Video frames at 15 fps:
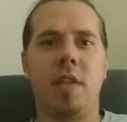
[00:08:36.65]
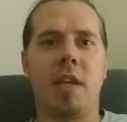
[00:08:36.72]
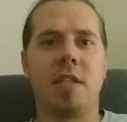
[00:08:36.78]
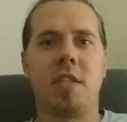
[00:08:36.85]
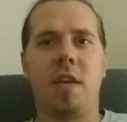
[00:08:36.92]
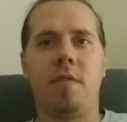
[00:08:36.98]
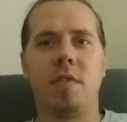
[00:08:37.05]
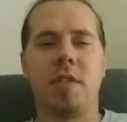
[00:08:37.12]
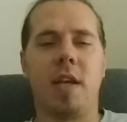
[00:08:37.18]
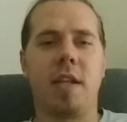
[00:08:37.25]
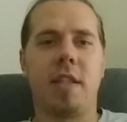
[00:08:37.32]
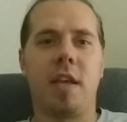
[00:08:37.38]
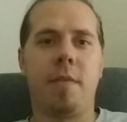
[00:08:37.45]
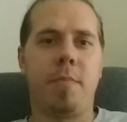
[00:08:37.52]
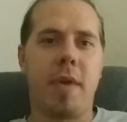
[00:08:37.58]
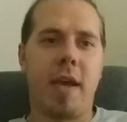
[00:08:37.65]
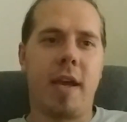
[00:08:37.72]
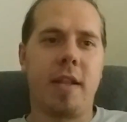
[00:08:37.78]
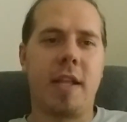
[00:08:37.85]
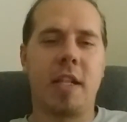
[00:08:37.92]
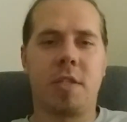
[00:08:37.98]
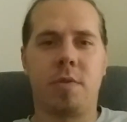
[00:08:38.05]
The S7's not that
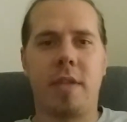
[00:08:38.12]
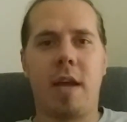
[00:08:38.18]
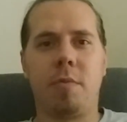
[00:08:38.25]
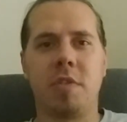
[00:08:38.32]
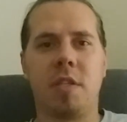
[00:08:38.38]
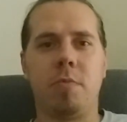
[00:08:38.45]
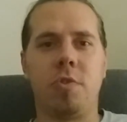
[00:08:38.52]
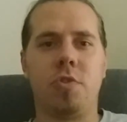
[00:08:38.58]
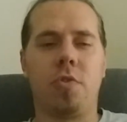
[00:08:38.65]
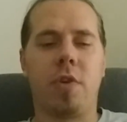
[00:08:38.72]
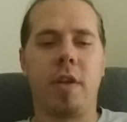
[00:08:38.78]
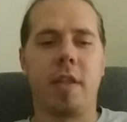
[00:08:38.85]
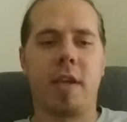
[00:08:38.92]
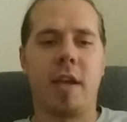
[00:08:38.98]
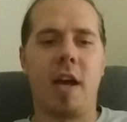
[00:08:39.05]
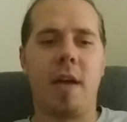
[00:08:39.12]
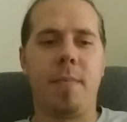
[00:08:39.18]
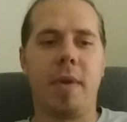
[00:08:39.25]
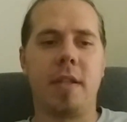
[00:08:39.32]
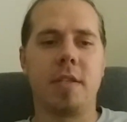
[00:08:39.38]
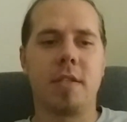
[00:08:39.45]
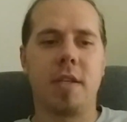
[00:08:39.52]
bad." That was the majority of the
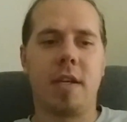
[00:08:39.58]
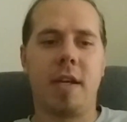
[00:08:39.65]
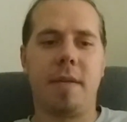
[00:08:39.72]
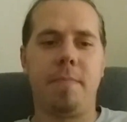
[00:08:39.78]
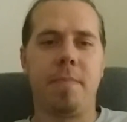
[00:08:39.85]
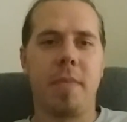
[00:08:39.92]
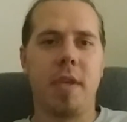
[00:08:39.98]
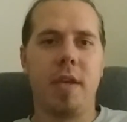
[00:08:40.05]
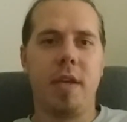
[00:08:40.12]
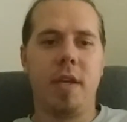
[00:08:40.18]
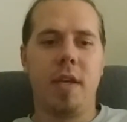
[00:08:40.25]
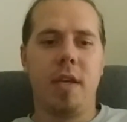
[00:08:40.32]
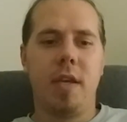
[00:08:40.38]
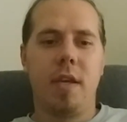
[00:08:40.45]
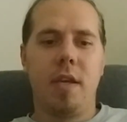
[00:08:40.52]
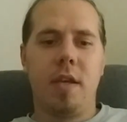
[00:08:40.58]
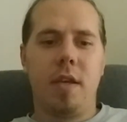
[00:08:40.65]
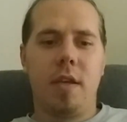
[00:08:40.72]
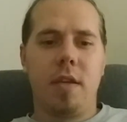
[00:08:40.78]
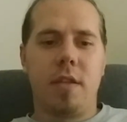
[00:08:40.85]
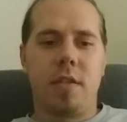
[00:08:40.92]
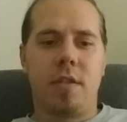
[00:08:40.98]
comments.
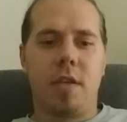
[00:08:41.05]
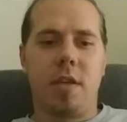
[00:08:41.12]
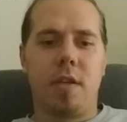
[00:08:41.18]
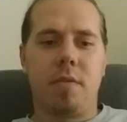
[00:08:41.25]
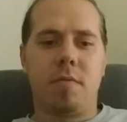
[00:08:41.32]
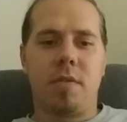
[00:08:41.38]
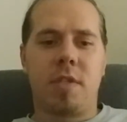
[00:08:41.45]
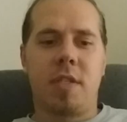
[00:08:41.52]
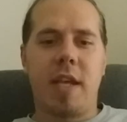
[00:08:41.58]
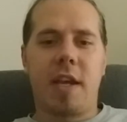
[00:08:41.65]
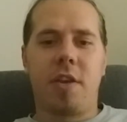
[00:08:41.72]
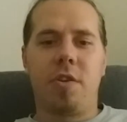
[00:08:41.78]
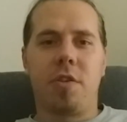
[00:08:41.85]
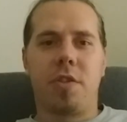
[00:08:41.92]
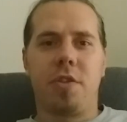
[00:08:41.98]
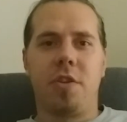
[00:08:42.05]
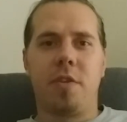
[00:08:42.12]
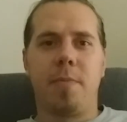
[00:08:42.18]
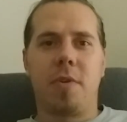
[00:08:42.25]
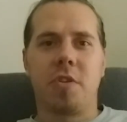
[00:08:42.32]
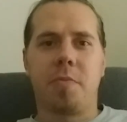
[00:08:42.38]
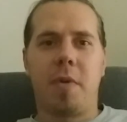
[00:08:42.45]
The second or
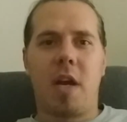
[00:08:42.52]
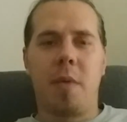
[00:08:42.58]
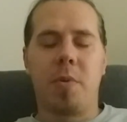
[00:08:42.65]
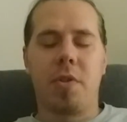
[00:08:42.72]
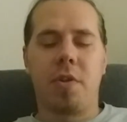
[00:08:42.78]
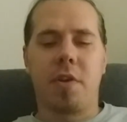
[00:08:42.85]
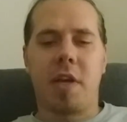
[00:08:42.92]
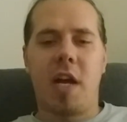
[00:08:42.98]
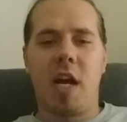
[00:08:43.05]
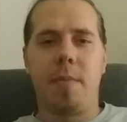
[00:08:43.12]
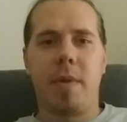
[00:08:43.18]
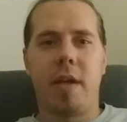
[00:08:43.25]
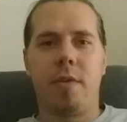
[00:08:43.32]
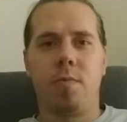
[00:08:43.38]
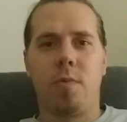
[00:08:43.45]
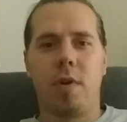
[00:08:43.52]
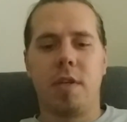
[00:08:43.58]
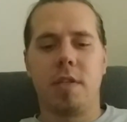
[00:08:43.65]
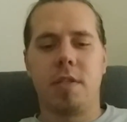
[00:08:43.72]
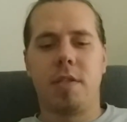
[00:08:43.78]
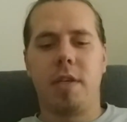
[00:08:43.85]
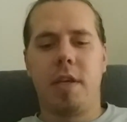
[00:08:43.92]
third most popular comment
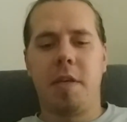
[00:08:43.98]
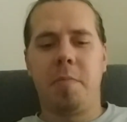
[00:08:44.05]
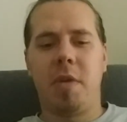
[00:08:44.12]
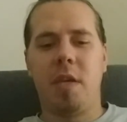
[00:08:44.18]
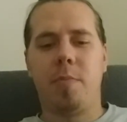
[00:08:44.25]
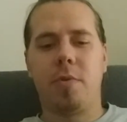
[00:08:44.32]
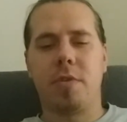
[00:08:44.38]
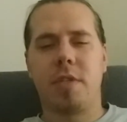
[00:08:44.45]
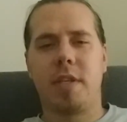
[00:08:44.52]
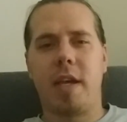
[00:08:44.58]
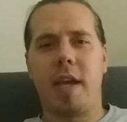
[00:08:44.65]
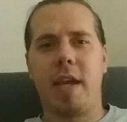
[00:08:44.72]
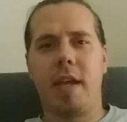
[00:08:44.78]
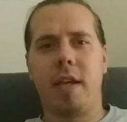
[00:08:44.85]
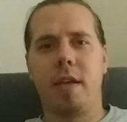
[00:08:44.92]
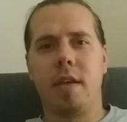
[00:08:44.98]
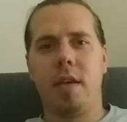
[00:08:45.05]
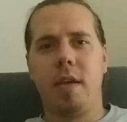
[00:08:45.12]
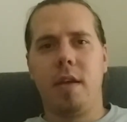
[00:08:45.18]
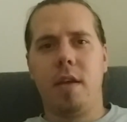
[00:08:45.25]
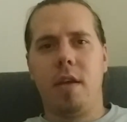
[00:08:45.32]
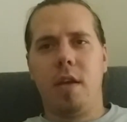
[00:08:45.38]
was people saying,
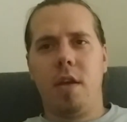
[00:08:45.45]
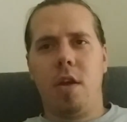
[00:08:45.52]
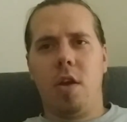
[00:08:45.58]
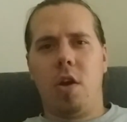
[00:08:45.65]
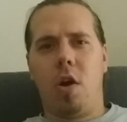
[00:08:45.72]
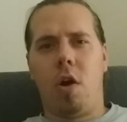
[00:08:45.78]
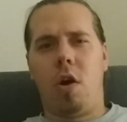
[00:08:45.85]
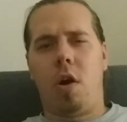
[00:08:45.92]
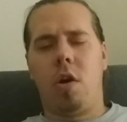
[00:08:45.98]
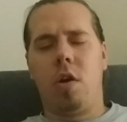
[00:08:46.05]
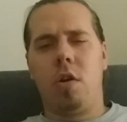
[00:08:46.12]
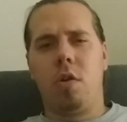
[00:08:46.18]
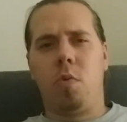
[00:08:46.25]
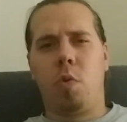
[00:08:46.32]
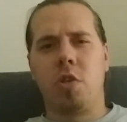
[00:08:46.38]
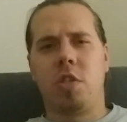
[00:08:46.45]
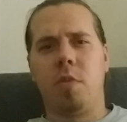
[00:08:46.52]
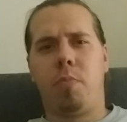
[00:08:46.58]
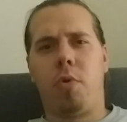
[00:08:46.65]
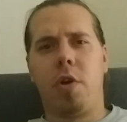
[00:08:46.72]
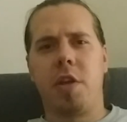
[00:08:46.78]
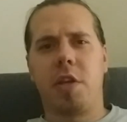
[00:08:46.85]
"Oh, what's the
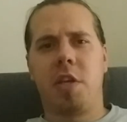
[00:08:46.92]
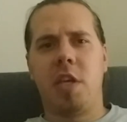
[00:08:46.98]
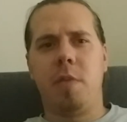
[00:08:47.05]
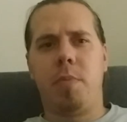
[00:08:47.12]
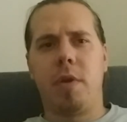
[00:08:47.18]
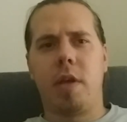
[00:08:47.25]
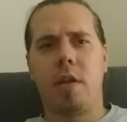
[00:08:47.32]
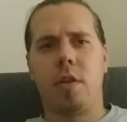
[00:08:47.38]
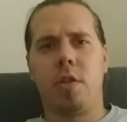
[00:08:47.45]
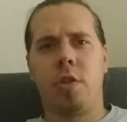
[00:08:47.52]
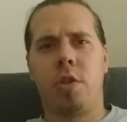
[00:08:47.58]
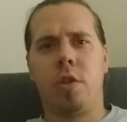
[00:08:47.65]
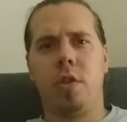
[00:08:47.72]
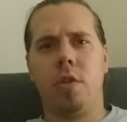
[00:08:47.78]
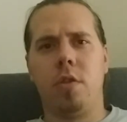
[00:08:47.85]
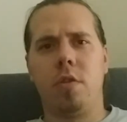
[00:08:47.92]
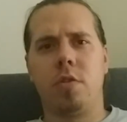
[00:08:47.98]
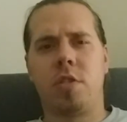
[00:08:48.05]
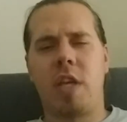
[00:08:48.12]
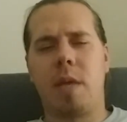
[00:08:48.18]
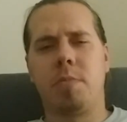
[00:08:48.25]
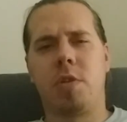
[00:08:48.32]
point of keeping it?
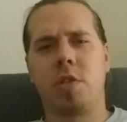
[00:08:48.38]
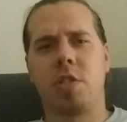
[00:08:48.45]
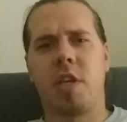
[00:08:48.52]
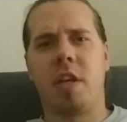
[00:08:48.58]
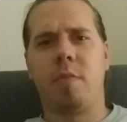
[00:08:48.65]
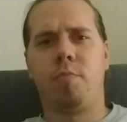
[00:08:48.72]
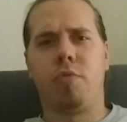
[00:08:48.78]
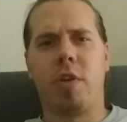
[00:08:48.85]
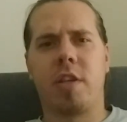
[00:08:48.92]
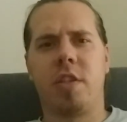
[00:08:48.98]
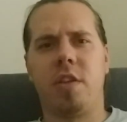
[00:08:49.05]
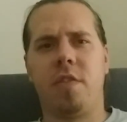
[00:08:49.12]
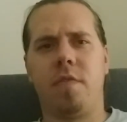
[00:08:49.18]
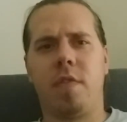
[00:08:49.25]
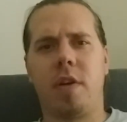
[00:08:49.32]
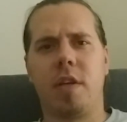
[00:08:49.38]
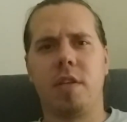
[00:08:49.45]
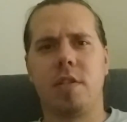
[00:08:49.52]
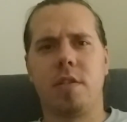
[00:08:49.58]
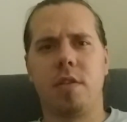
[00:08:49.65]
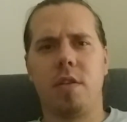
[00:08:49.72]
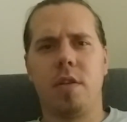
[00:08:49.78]
Samsung's gonna brick the
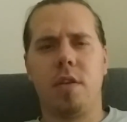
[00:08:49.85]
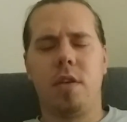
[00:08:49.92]
device.